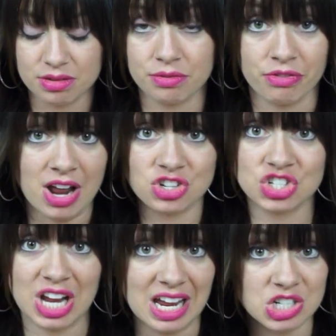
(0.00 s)
friends
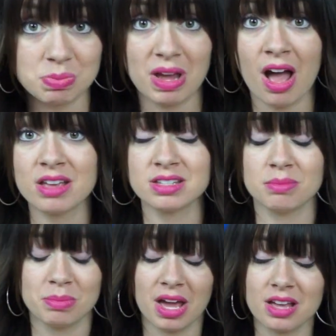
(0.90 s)
change because
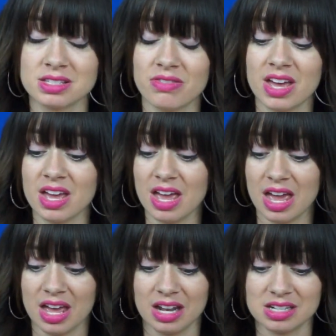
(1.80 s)
of it,
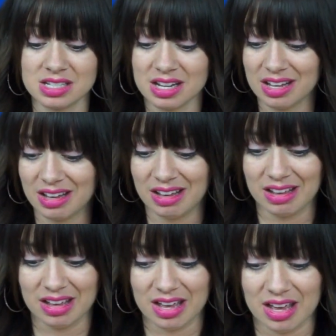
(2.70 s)
and
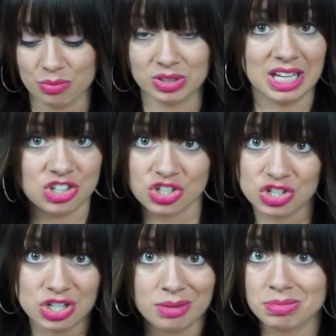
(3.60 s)

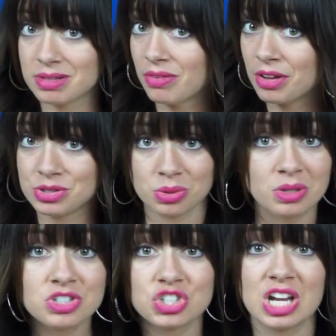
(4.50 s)
relationships of all
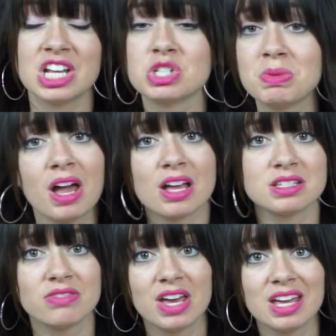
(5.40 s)
sorts change because
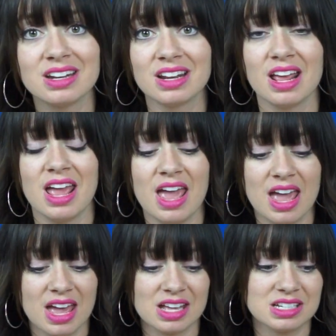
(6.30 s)
of it,
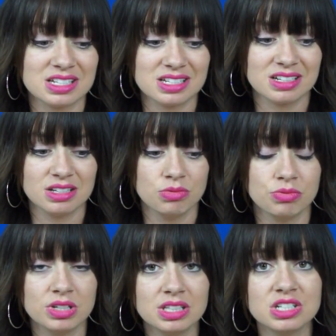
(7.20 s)
and you
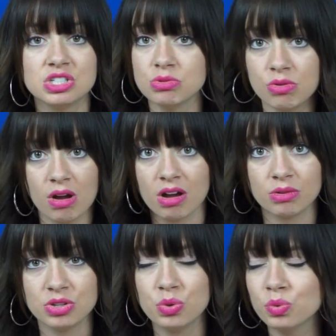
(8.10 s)
really do
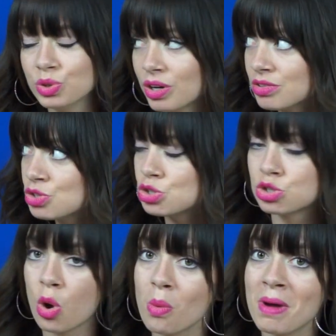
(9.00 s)
grow. You learn so